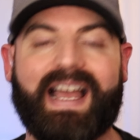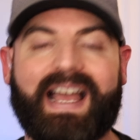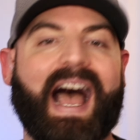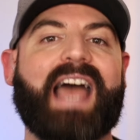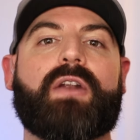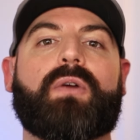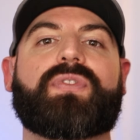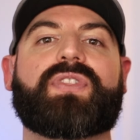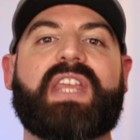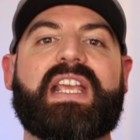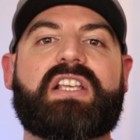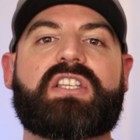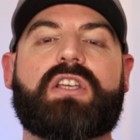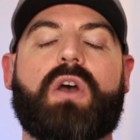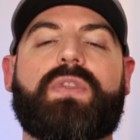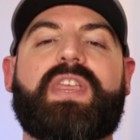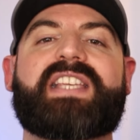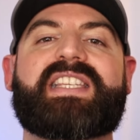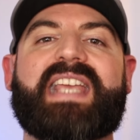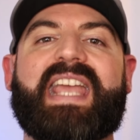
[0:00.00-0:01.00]
I don't think so.
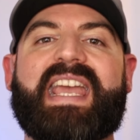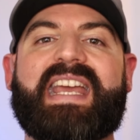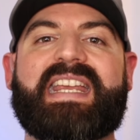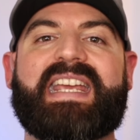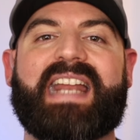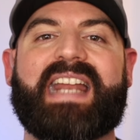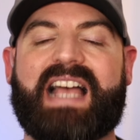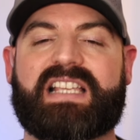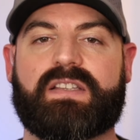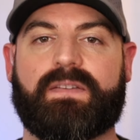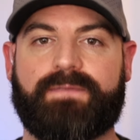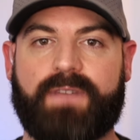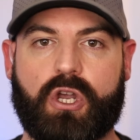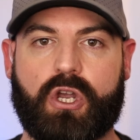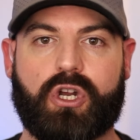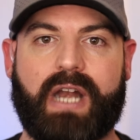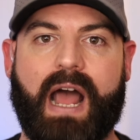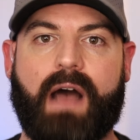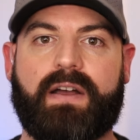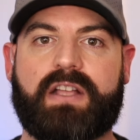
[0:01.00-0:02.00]
This idiot hasn't
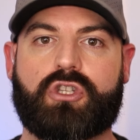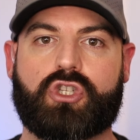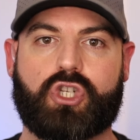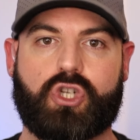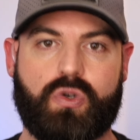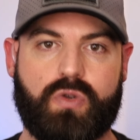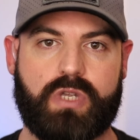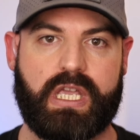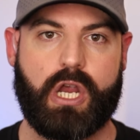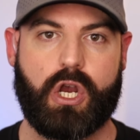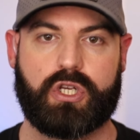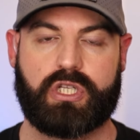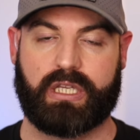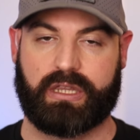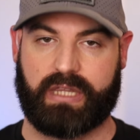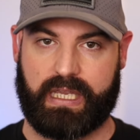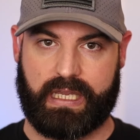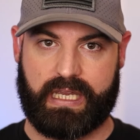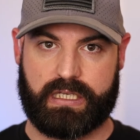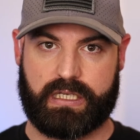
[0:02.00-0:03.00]
figured it out in two years. You
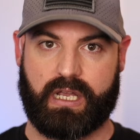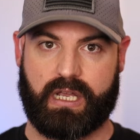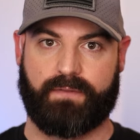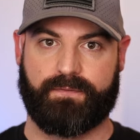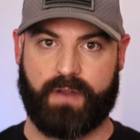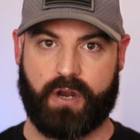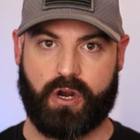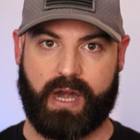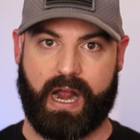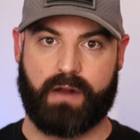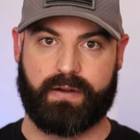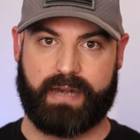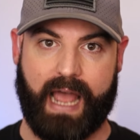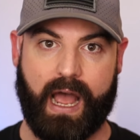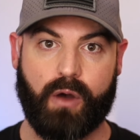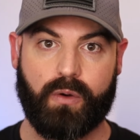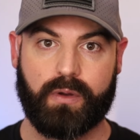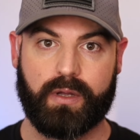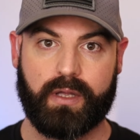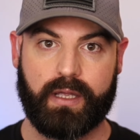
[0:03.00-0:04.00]
think he's going to figure it out
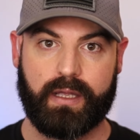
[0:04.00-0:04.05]
now?